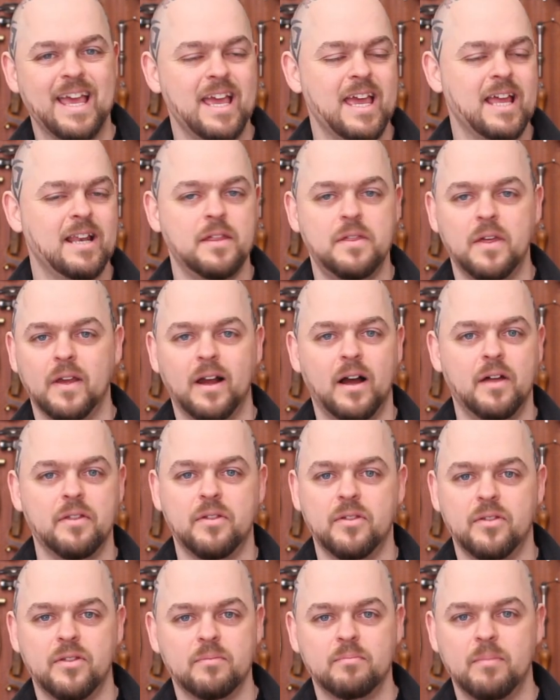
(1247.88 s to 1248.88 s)
anything
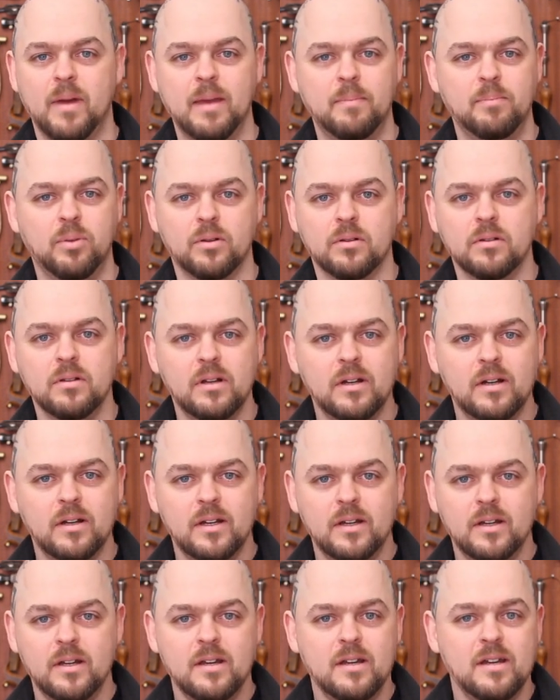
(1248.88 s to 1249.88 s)
other than maple
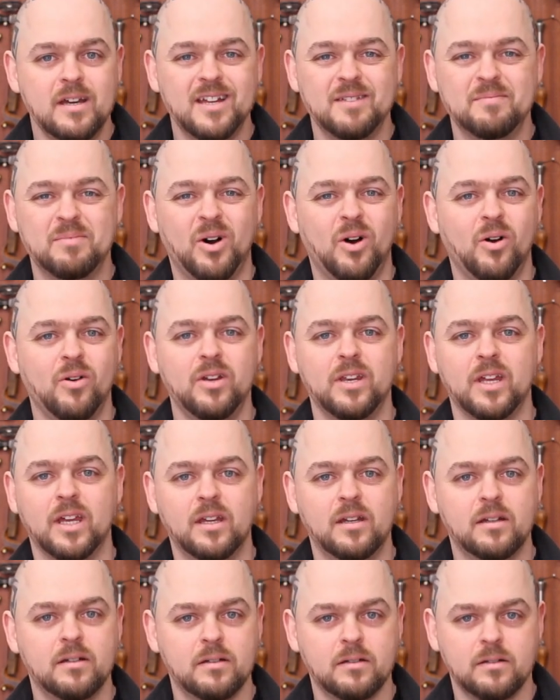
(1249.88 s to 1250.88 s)
and
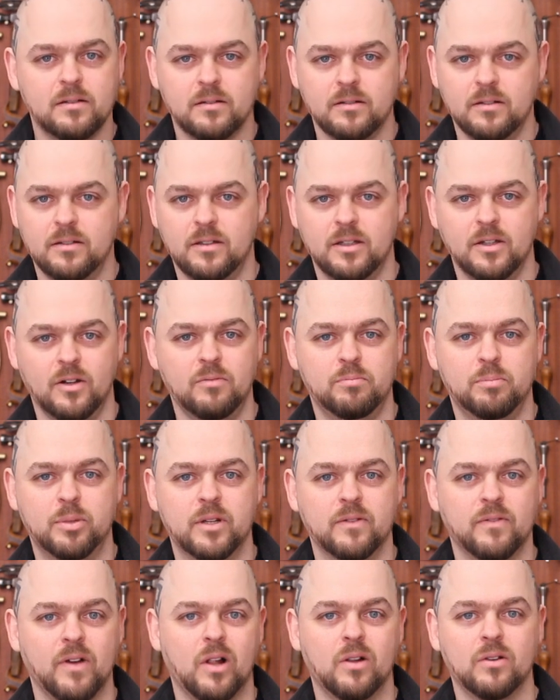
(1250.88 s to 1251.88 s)
mahogany and the odd
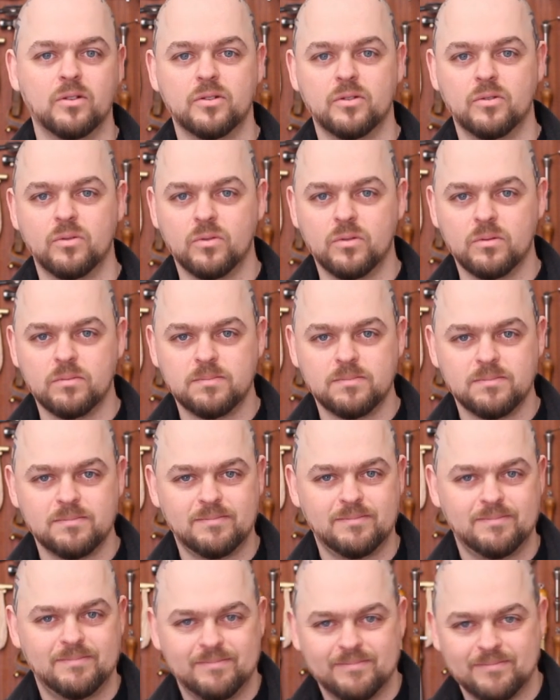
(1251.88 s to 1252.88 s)
bit of alder or,
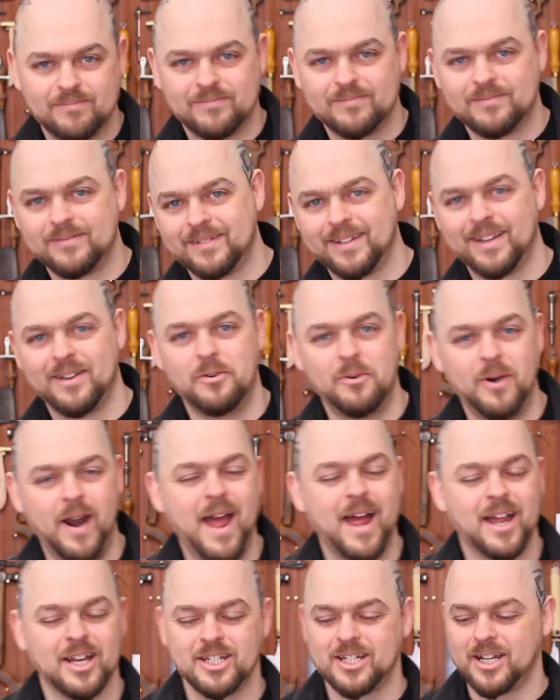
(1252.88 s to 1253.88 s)
or
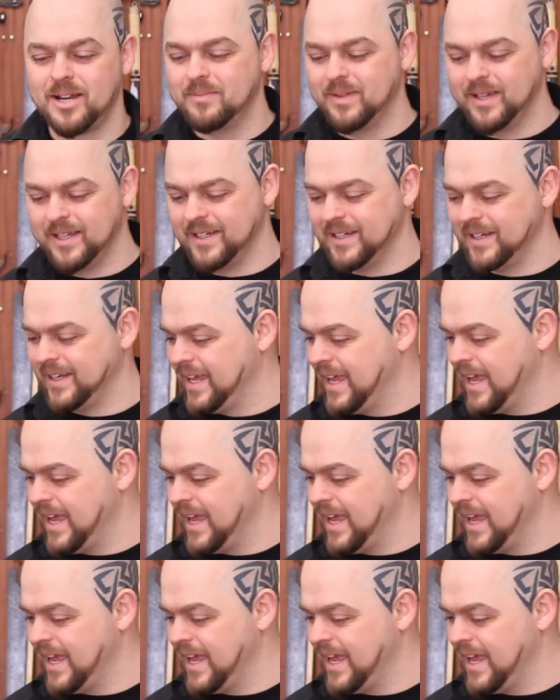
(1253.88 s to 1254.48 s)
ash. I mean,